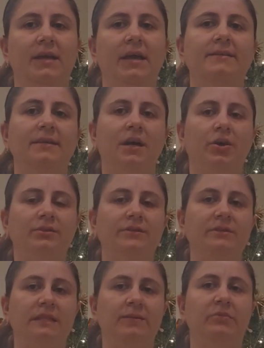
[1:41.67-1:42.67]
As the hours
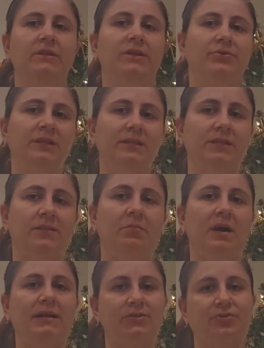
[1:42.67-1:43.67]
of sleep decreases,
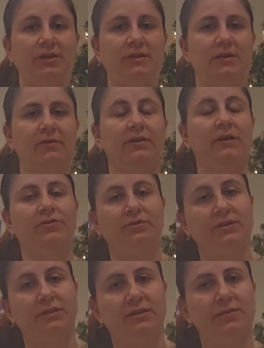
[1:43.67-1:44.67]
my stress level
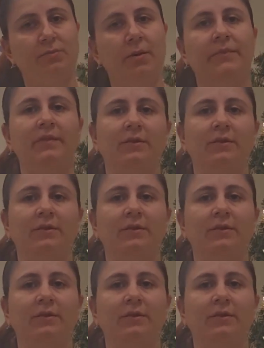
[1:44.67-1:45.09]
increases as well.